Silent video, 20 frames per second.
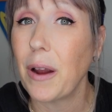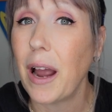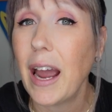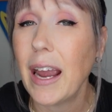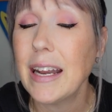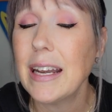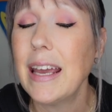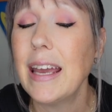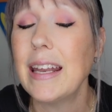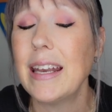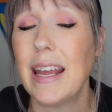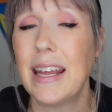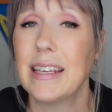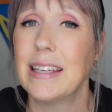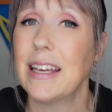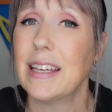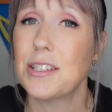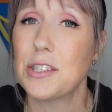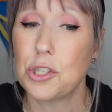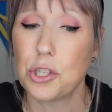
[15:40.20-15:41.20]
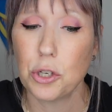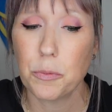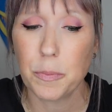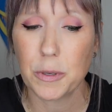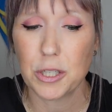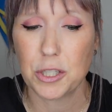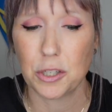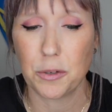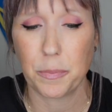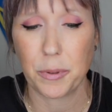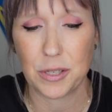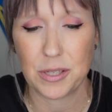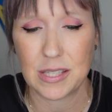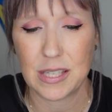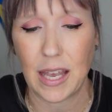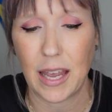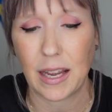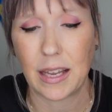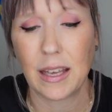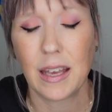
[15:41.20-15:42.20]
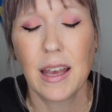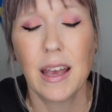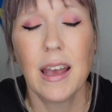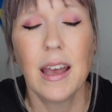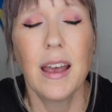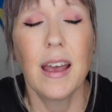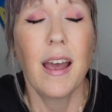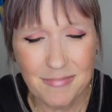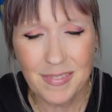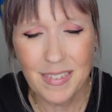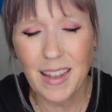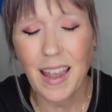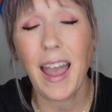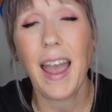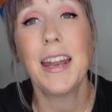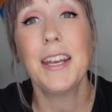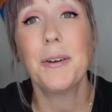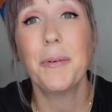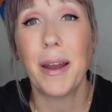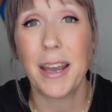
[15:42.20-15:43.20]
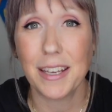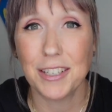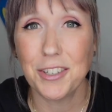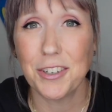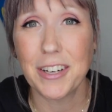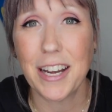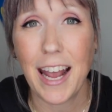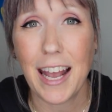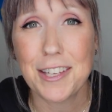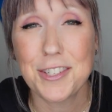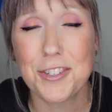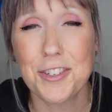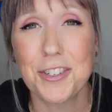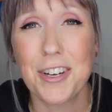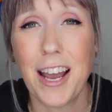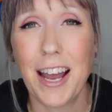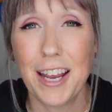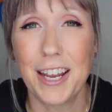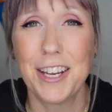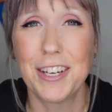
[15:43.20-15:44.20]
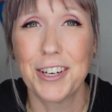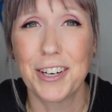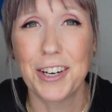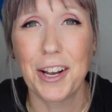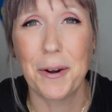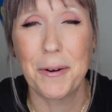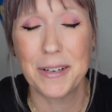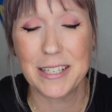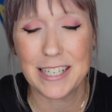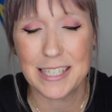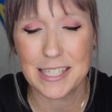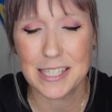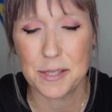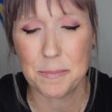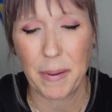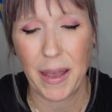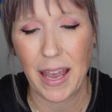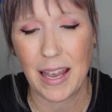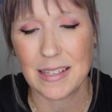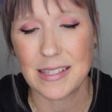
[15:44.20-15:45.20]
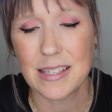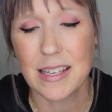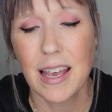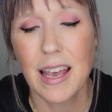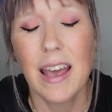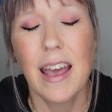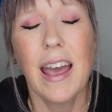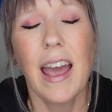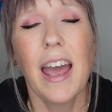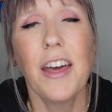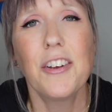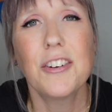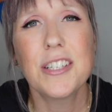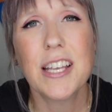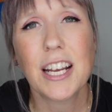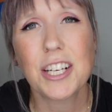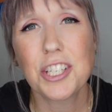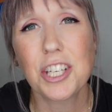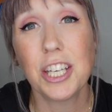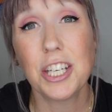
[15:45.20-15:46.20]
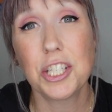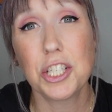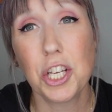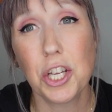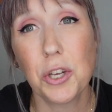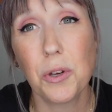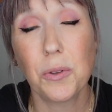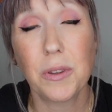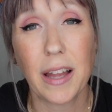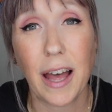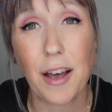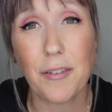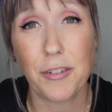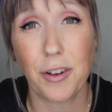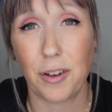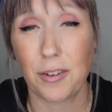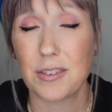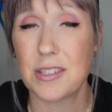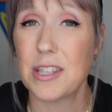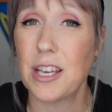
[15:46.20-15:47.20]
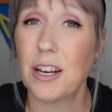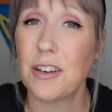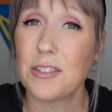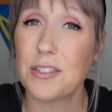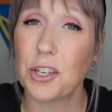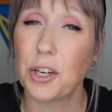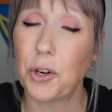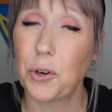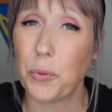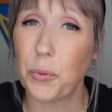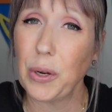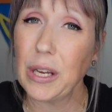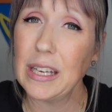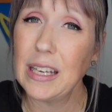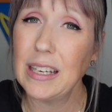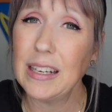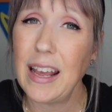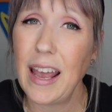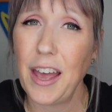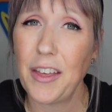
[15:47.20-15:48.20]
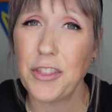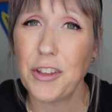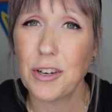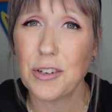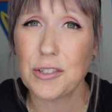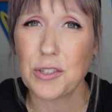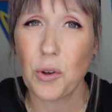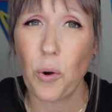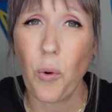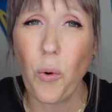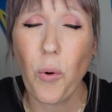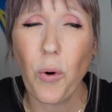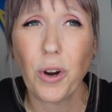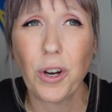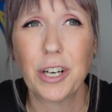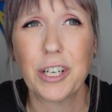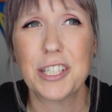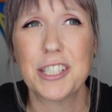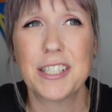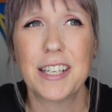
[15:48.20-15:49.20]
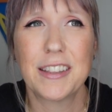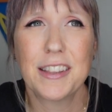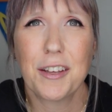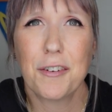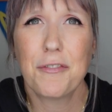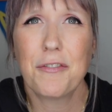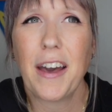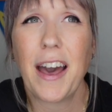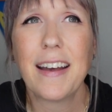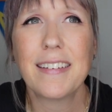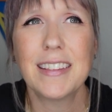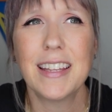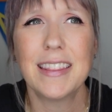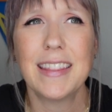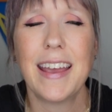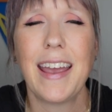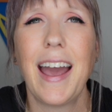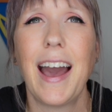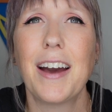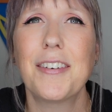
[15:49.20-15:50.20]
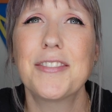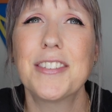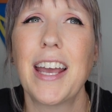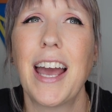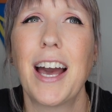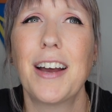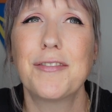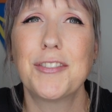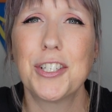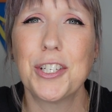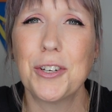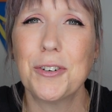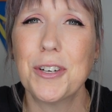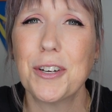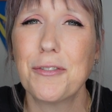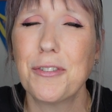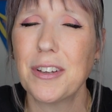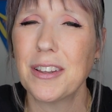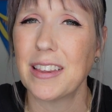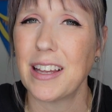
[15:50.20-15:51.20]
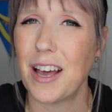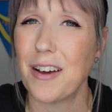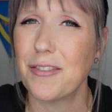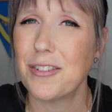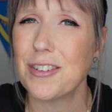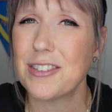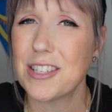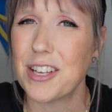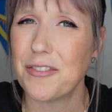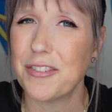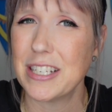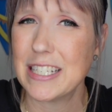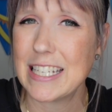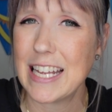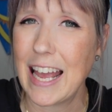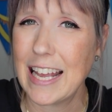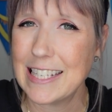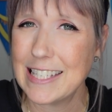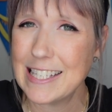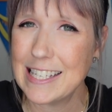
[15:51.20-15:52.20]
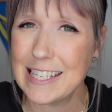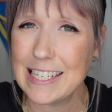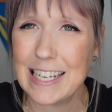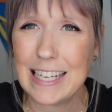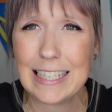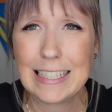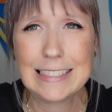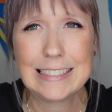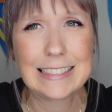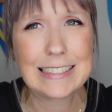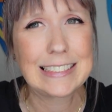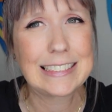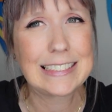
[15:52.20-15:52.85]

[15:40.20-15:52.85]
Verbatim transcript: ride it and get super duper sick. Anyway, you're an astronaut, you're going into space. There's actually two levels. There's green and there's orange. The fact that they have to have two different levels of intensity